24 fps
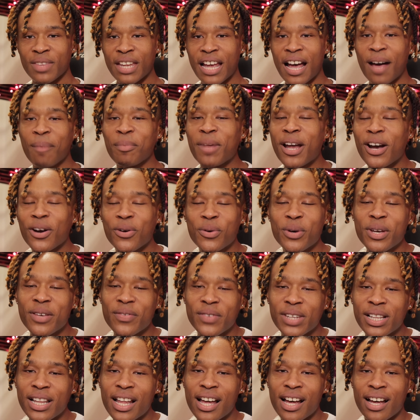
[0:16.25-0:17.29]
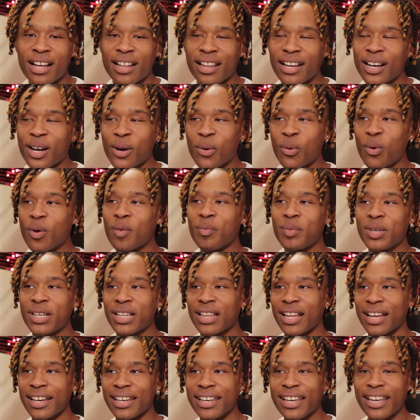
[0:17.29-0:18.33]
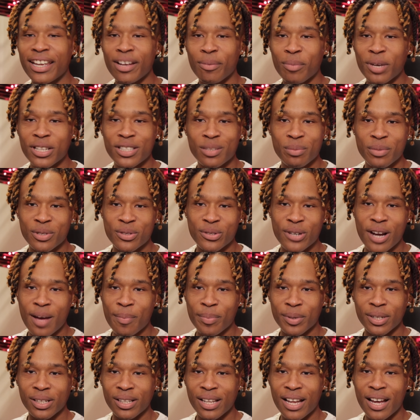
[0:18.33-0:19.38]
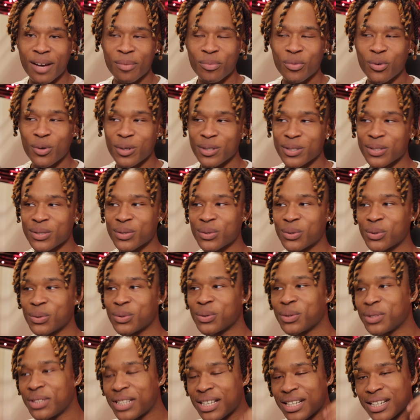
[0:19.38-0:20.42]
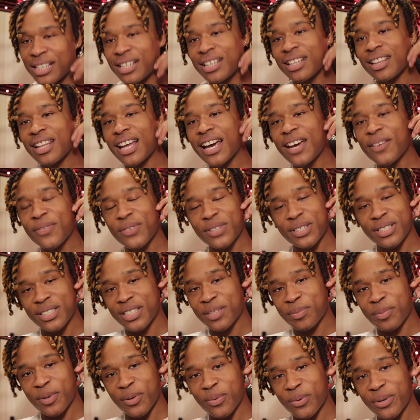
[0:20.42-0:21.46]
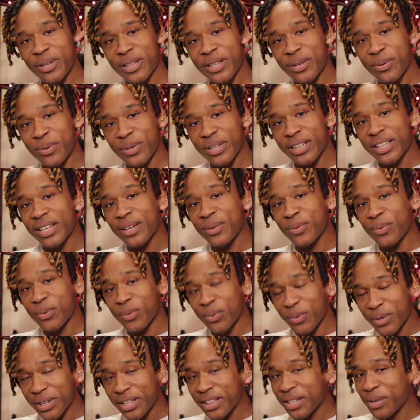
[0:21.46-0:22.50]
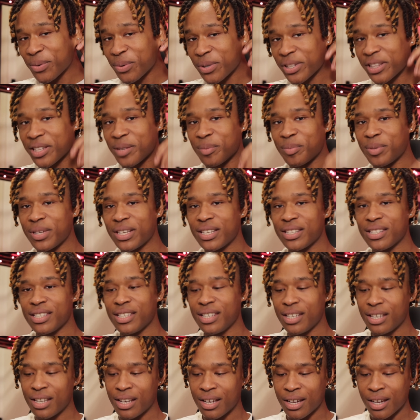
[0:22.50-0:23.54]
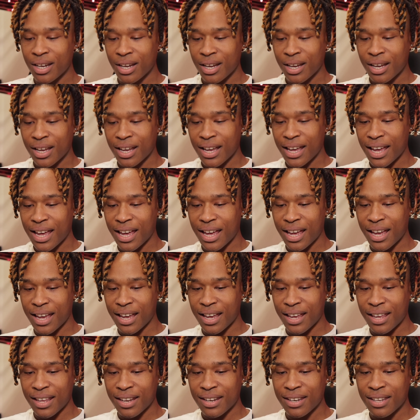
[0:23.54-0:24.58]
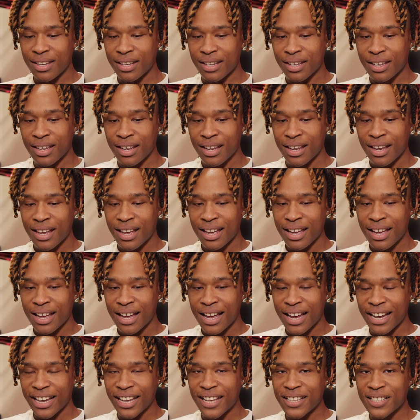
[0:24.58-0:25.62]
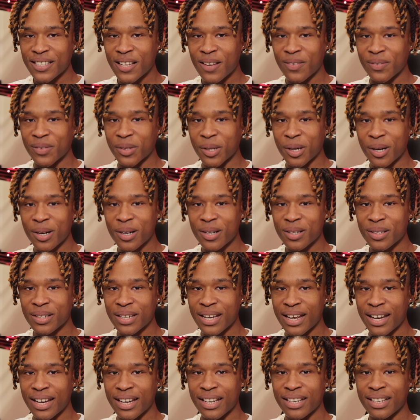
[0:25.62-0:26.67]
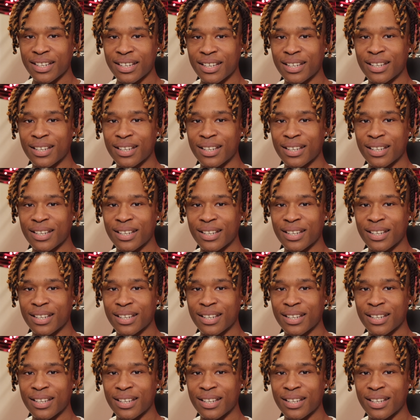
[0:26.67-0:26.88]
I'm not going to even lie. Like I won't be like yeah I'm about to be dropping a lot more soon. Life has just been really really really really busy and I guess I've learned that